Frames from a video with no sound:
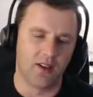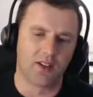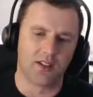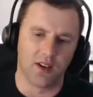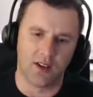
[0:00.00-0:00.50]

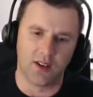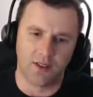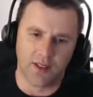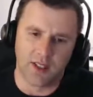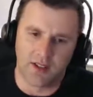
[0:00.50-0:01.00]
start
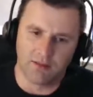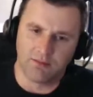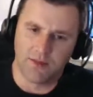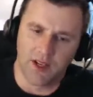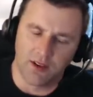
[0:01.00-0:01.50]
losing,
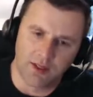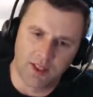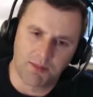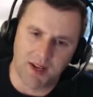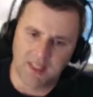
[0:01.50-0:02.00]

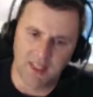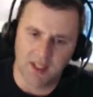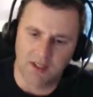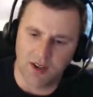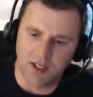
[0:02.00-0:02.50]
space in the
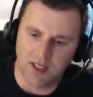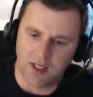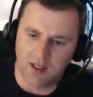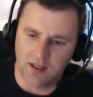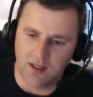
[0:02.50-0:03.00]
device that
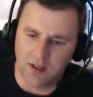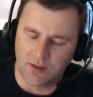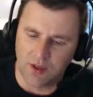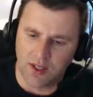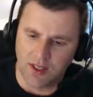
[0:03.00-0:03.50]
you can use
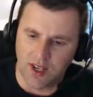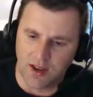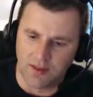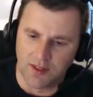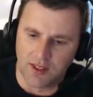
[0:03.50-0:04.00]
for other
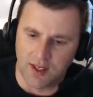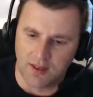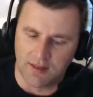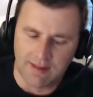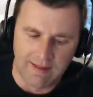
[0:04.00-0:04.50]
stuff.
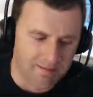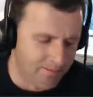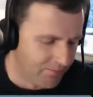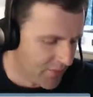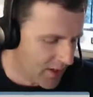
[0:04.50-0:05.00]
So,
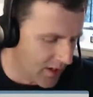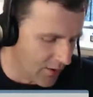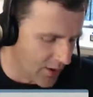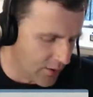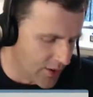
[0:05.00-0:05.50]

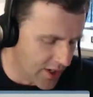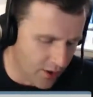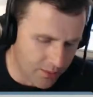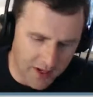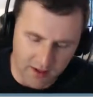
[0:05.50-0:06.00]
LG are a
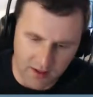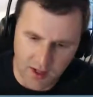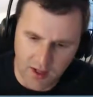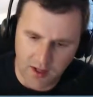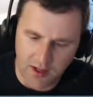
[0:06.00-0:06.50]
bit
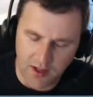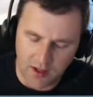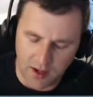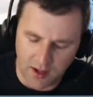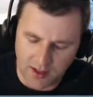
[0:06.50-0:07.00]

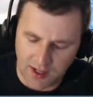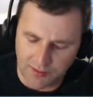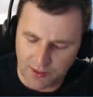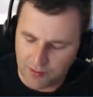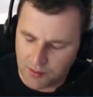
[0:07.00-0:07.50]

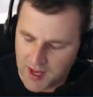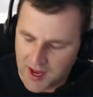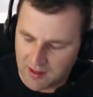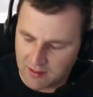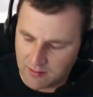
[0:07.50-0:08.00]
suffering from
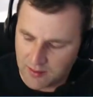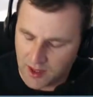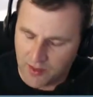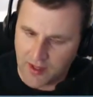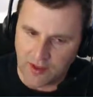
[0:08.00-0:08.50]
that.
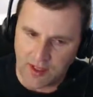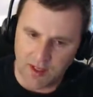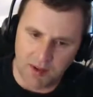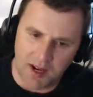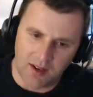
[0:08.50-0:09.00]
They don't seem
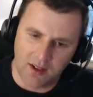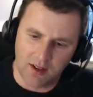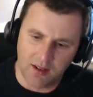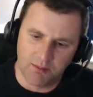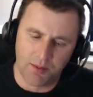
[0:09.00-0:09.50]
to be able
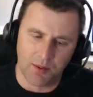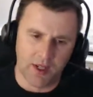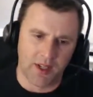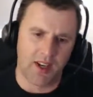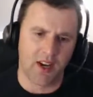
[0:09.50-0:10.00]
to build
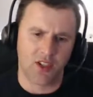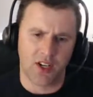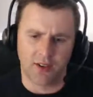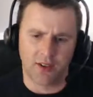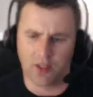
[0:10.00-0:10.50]
in the
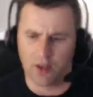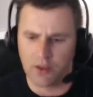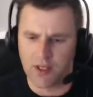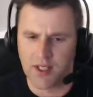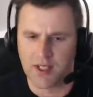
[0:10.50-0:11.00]
engineering
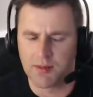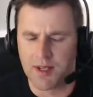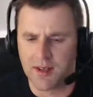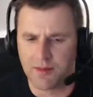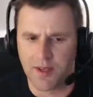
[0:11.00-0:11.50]
tolerances to
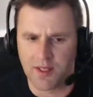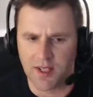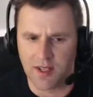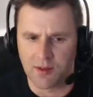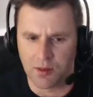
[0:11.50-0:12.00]
make it fit
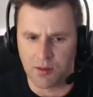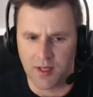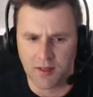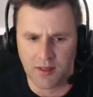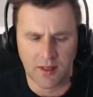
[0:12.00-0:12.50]
together
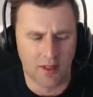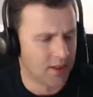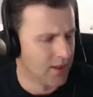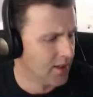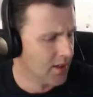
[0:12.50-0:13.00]
properly.
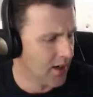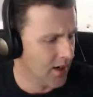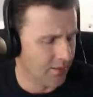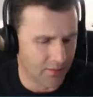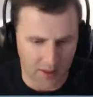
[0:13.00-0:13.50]
The